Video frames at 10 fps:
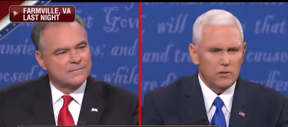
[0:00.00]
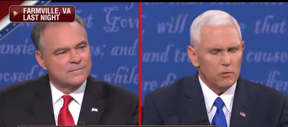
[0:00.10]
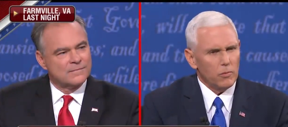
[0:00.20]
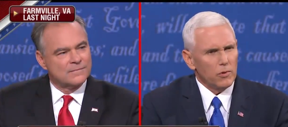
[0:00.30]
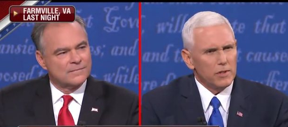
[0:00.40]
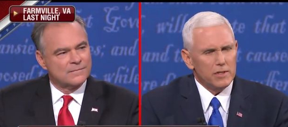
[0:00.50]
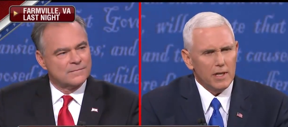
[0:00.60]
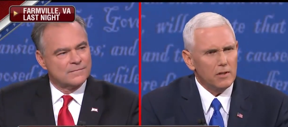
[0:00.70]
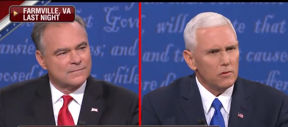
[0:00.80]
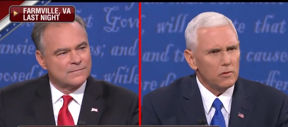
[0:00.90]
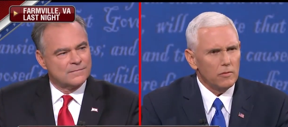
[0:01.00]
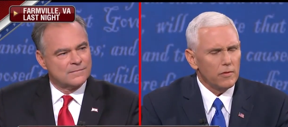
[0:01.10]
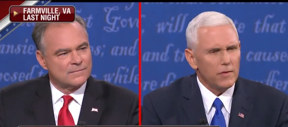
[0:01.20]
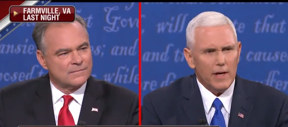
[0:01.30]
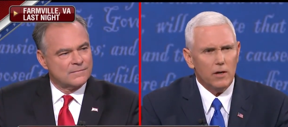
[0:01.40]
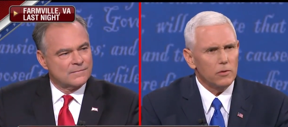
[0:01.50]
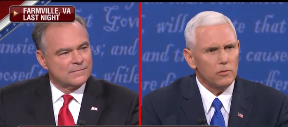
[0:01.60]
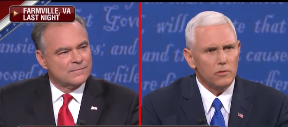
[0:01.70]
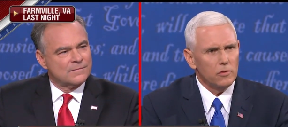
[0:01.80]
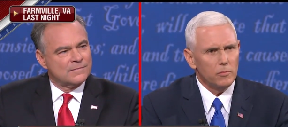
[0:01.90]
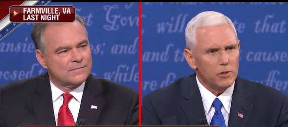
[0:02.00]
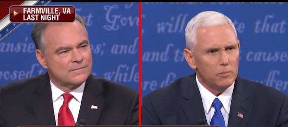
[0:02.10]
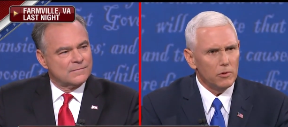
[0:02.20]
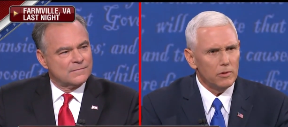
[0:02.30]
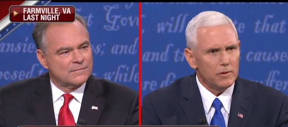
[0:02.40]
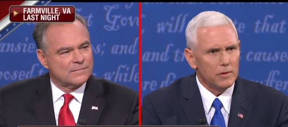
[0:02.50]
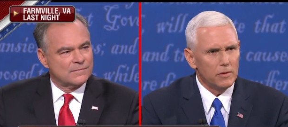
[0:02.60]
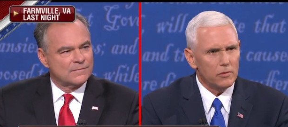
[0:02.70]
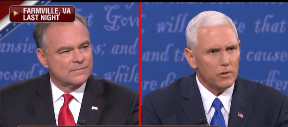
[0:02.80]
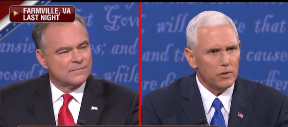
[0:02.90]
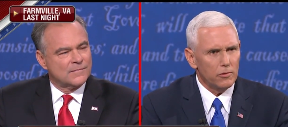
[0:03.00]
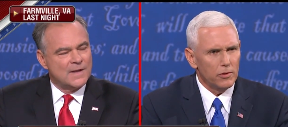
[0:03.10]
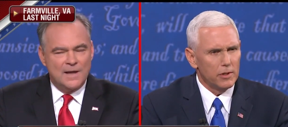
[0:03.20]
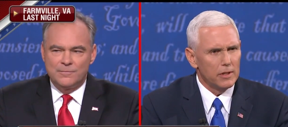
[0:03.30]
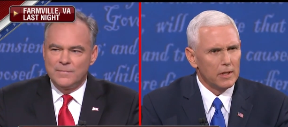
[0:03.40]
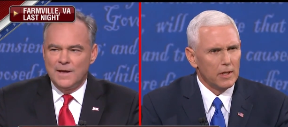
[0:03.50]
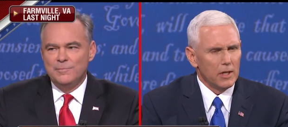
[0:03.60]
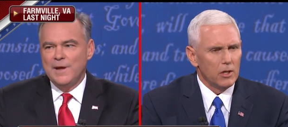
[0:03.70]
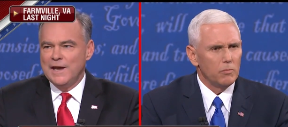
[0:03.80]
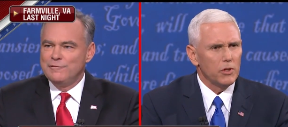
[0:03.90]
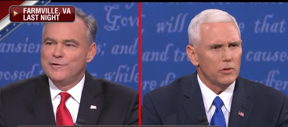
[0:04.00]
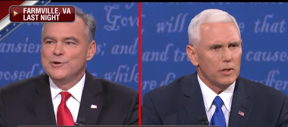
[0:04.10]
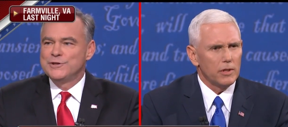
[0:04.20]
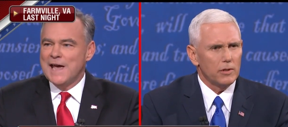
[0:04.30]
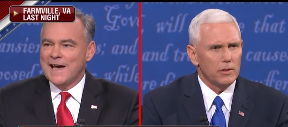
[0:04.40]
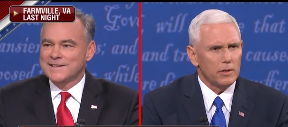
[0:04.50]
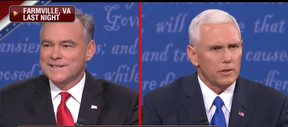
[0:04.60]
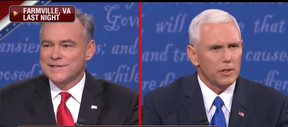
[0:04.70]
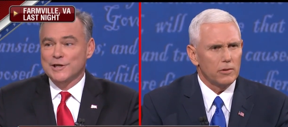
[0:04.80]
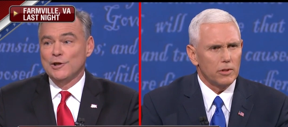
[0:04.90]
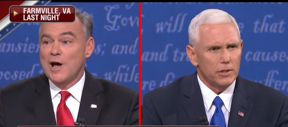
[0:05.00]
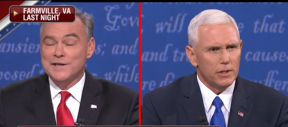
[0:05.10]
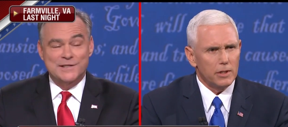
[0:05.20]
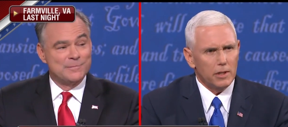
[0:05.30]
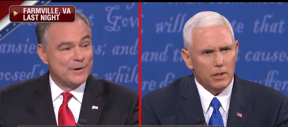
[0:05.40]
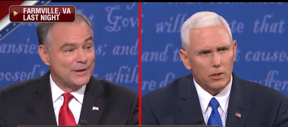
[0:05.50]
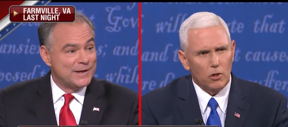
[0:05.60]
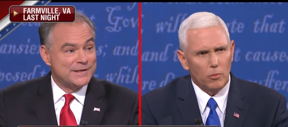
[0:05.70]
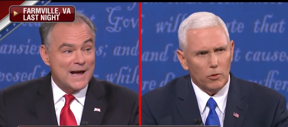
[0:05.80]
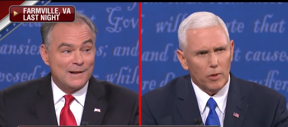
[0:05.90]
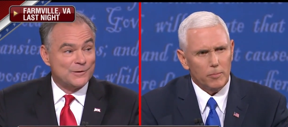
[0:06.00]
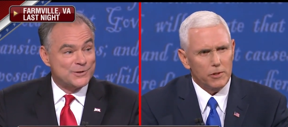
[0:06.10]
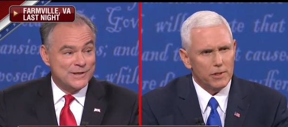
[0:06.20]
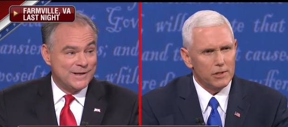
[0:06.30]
Speaker 1: employed tens of thousands of people in this country. And, and paid built, few taxes and lost a, a billion dollars reputation. a